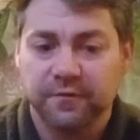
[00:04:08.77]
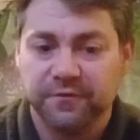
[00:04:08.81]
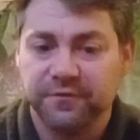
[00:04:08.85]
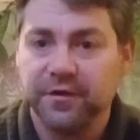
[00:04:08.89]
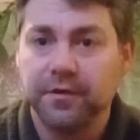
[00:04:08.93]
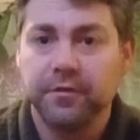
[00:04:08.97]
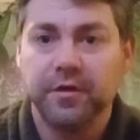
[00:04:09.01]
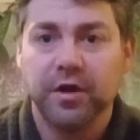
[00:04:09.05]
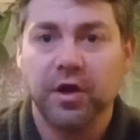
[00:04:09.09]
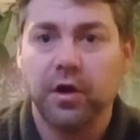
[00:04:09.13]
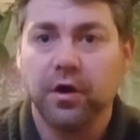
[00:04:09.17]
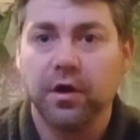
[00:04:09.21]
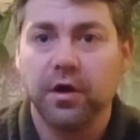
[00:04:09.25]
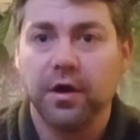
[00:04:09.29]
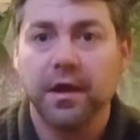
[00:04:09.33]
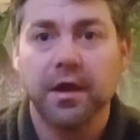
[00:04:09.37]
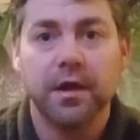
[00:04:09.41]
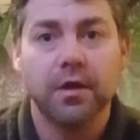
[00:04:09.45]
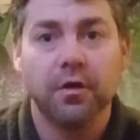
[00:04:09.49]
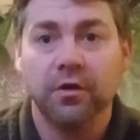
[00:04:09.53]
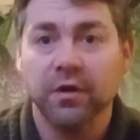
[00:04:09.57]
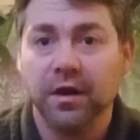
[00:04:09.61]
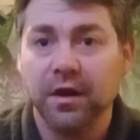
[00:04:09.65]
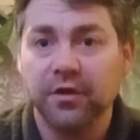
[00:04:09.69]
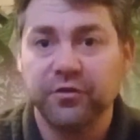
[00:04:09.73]
Very
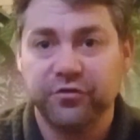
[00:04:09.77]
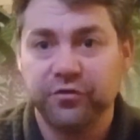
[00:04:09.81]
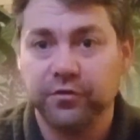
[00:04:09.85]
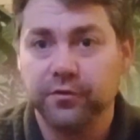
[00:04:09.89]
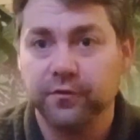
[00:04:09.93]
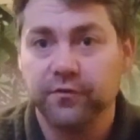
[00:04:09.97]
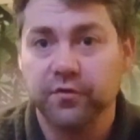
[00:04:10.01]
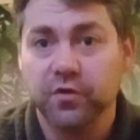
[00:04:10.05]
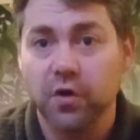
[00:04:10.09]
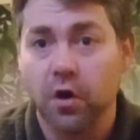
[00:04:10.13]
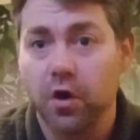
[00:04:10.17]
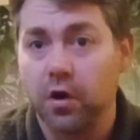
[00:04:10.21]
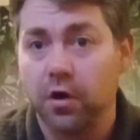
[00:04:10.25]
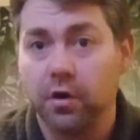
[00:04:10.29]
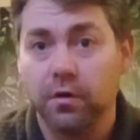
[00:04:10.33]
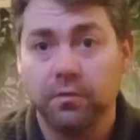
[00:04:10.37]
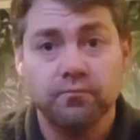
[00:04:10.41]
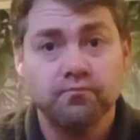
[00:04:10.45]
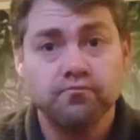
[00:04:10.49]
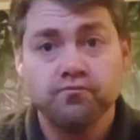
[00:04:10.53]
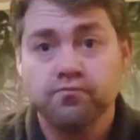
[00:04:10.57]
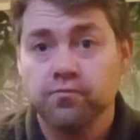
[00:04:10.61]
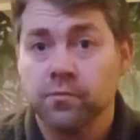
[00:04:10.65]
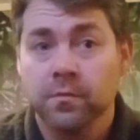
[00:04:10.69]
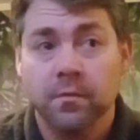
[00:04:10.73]
high, unless you've
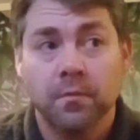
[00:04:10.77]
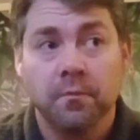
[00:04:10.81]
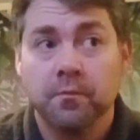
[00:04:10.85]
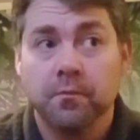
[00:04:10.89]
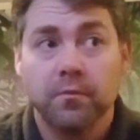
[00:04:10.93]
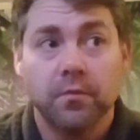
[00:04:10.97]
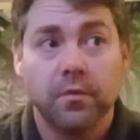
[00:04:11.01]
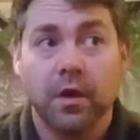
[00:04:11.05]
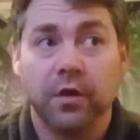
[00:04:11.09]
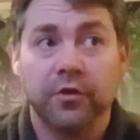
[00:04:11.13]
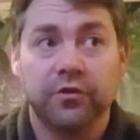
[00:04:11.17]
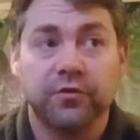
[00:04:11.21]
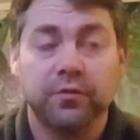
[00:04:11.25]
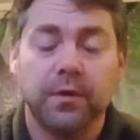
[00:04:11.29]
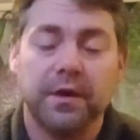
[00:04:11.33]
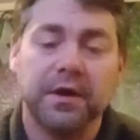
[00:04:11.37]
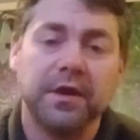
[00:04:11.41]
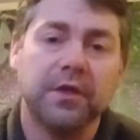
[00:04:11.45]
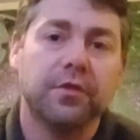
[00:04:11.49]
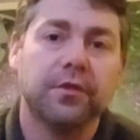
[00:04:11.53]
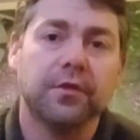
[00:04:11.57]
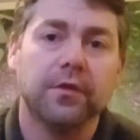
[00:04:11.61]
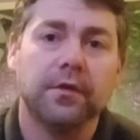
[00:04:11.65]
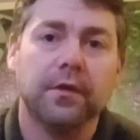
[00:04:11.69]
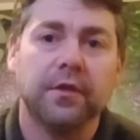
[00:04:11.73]
got a
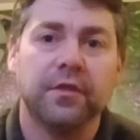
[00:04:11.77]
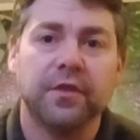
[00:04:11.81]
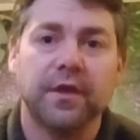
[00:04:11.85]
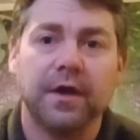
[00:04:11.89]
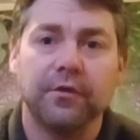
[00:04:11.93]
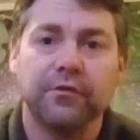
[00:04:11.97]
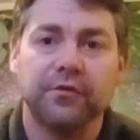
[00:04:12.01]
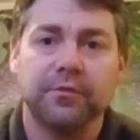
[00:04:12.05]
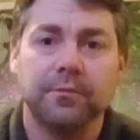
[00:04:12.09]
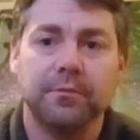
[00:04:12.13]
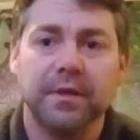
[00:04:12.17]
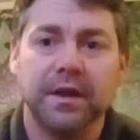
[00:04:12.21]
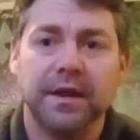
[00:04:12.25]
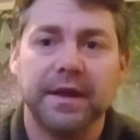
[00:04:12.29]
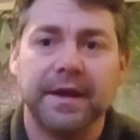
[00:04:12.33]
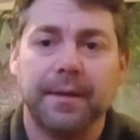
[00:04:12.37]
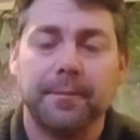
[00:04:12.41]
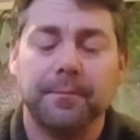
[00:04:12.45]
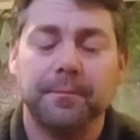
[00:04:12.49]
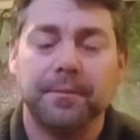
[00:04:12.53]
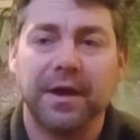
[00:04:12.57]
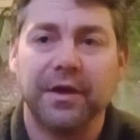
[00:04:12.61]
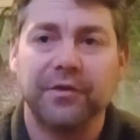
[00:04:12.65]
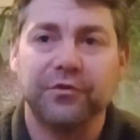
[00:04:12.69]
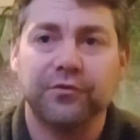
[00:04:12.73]
20, 30,000
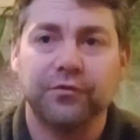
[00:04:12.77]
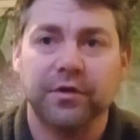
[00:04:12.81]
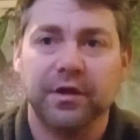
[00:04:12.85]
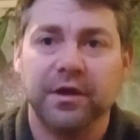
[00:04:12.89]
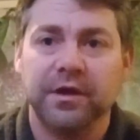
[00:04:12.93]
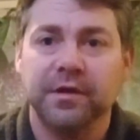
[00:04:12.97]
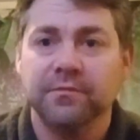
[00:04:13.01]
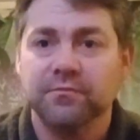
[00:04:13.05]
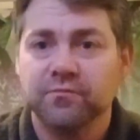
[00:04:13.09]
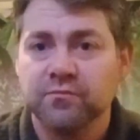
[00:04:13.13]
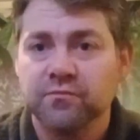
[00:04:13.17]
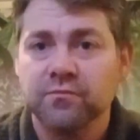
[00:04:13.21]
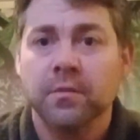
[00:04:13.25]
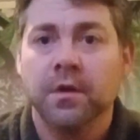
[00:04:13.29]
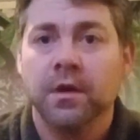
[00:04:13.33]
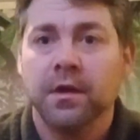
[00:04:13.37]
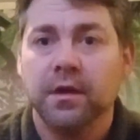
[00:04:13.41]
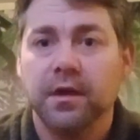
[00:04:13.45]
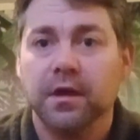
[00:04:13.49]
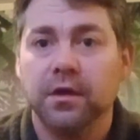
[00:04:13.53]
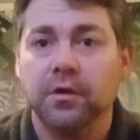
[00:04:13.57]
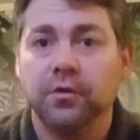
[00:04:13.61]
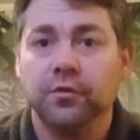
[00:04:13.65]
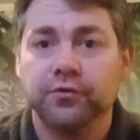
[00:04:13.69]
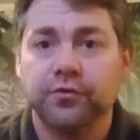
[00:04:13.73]
milliamp battery,
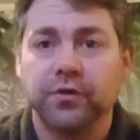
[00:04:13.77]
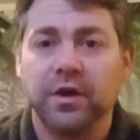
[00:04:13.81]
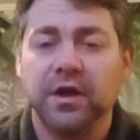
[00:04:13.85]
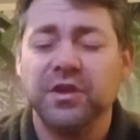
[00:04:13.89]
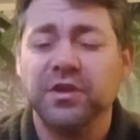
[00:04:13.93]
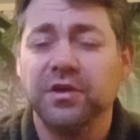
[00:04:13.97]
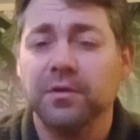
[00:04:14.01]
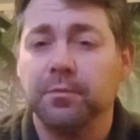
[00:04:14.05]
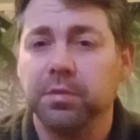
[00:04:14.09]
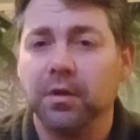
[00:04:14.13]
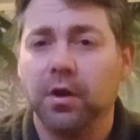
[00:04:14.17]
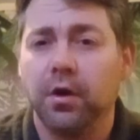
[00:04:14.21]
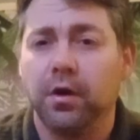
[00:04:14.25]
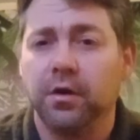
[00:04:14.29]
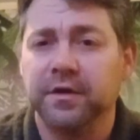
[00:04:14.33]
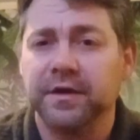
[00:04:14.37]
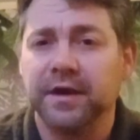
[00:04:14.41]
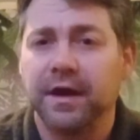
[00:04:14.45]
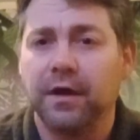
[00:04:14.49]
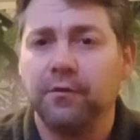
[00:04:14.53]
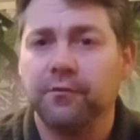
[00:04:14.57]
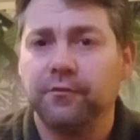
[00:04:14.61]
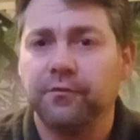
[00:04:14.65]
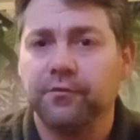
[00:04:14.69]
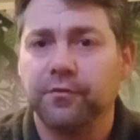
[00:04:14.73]
it'll drain your block
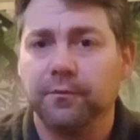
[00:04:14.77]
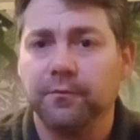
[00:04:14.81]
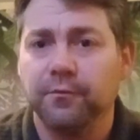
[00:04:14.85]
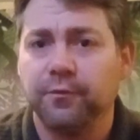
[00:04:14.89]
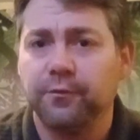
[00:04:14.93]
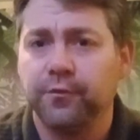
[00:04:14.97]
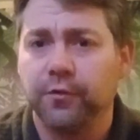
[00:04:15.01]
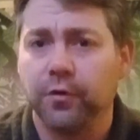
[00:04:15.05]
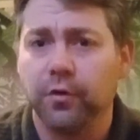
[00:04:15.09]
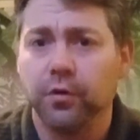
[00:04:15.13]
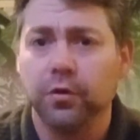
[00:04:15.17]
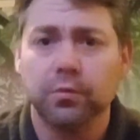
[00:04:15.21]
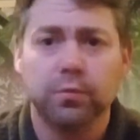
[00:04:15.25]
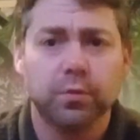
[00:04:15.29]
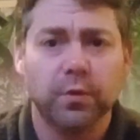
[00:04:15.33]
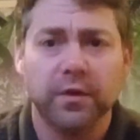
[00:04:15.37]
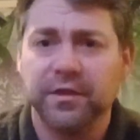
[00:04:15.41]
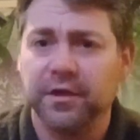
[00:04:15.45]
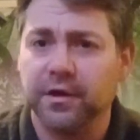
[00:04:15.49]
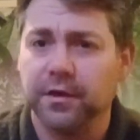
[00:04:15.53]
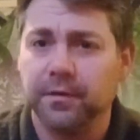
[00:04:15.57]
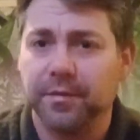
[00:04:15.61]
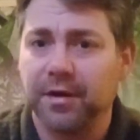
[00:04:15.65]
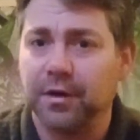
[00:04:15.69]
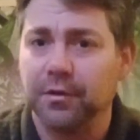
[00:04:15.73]
down from full
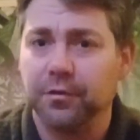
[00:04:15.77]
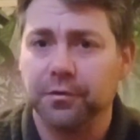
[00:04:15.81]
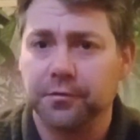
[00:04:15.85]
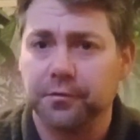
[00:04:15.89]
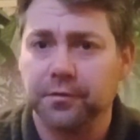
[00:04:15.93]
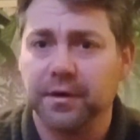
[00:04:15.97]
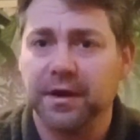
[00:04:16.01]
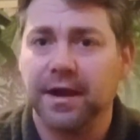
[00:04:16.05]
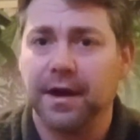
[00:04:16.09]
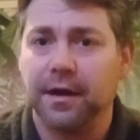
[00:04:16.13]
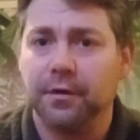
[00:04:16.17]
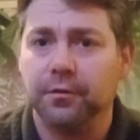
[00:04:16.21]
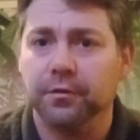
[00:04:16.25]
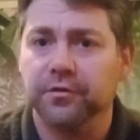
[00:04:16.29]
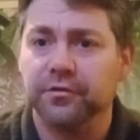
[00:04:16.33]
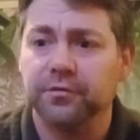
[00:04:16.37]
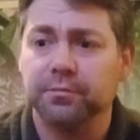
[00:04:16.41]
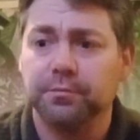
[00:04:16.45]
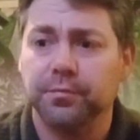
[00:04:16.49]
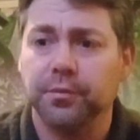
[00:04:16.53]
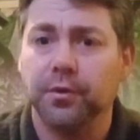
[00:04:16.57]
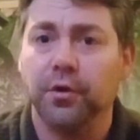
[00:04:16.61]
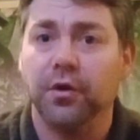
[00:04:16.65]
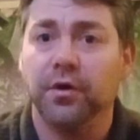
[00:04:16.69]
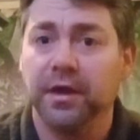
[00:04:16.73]
within about 3
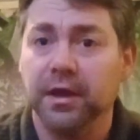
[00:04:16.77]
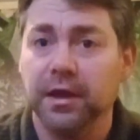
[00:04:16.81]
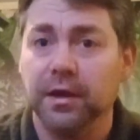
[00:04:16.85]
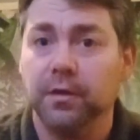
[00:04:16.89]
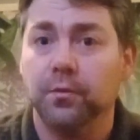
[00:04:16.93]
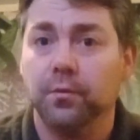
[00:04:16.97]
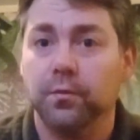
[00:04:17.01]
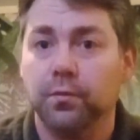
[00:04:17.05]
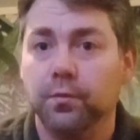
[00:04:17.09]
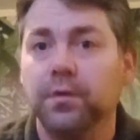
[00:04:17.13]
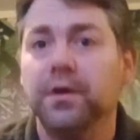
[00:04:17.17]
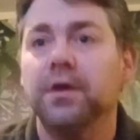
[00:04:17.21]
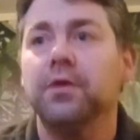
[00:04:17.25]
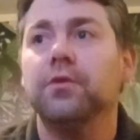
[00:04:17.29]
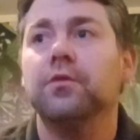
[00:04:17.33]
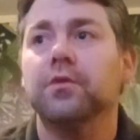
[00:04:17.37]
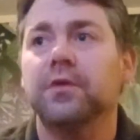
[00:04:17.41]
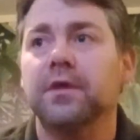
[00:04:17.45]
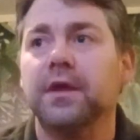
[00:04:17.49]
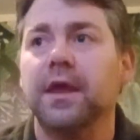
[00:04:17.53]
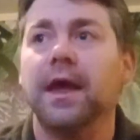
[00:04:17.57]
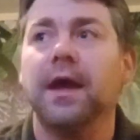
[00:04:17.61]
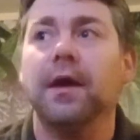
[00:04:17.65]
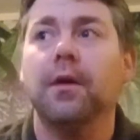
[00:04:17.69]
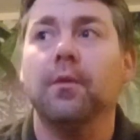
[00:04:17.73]
hours, but it
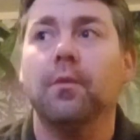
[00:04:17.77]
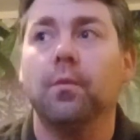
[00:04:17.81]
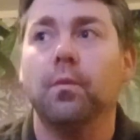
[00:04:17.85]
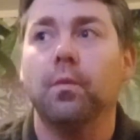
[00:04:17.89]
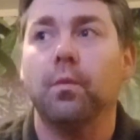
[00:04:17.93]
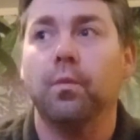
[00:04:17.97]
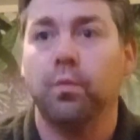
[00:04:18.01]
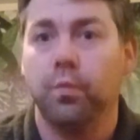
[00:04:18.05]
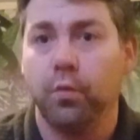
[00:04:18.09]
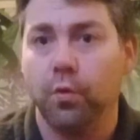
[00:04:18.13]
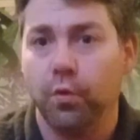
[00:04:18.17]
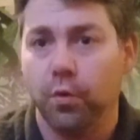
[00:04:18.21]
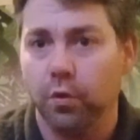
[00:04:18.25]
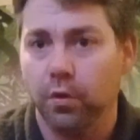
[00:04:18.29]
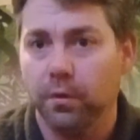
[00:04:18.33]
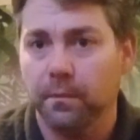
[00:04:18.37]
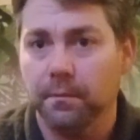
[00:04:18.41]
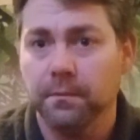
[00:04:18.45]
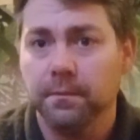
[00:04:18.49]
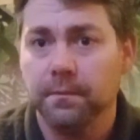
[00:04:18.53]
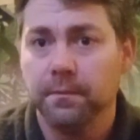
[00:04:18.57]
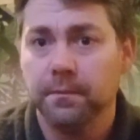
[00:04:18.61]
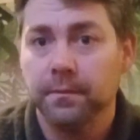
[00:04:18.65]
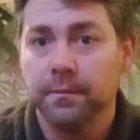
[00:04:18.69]
will get warm.